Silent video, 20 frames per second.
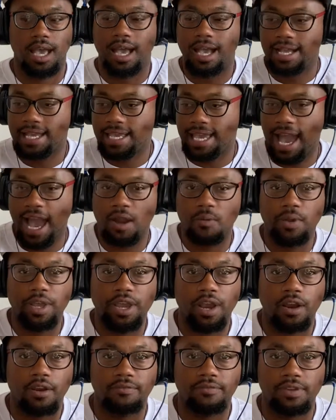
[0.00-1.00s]
Kyrie
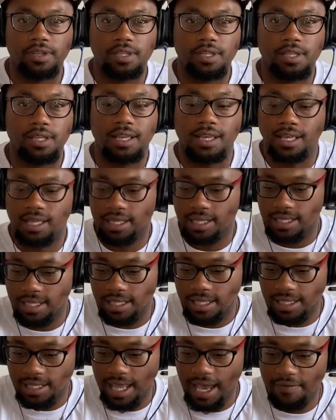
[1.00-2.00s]
Irving
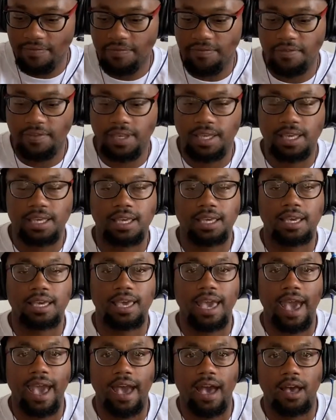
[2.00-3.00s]
left
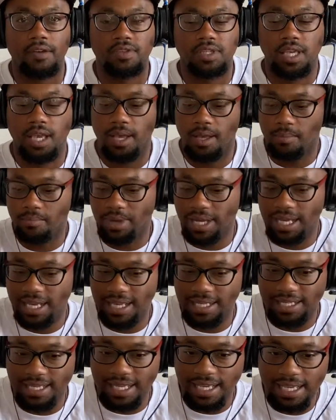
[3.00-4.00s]
Cavs
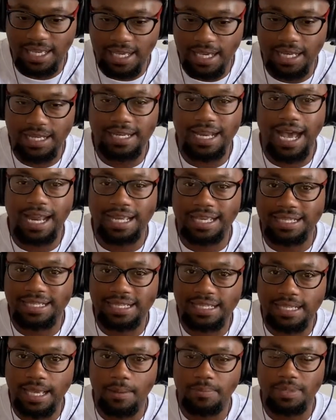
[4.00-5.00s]
because he could not
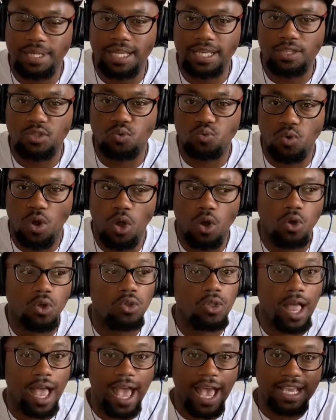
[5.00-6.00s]
accept his
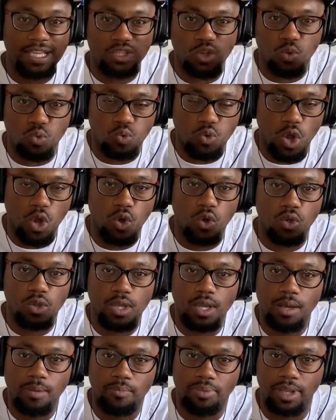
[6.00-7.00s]
role as a role
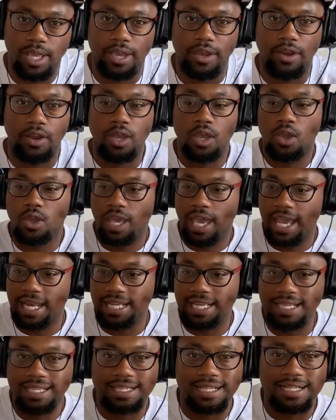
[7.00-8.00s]
player. And
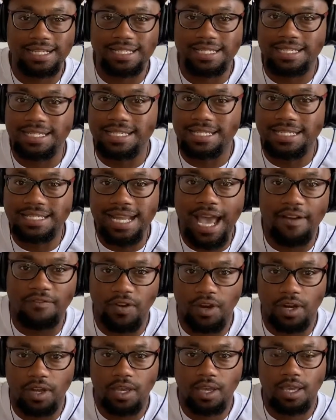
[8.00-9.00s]
he's
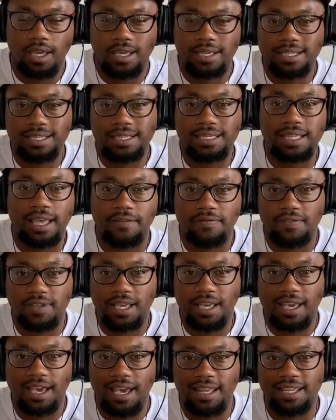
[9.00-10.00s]
never sniffed
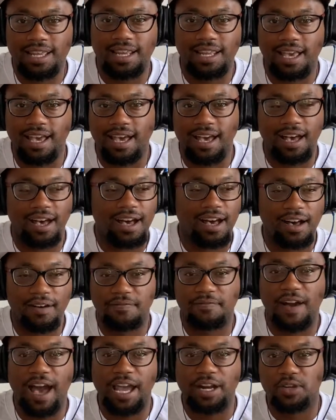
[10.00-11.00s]
an, a, uh, a
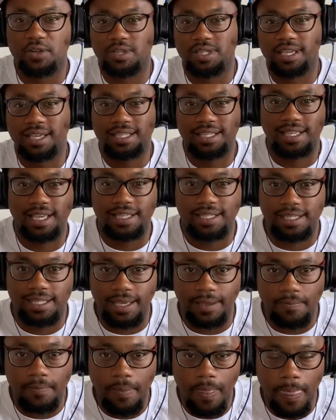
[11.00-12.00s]
finals since
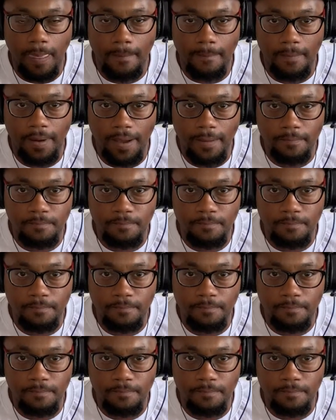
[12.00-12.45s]
then, right?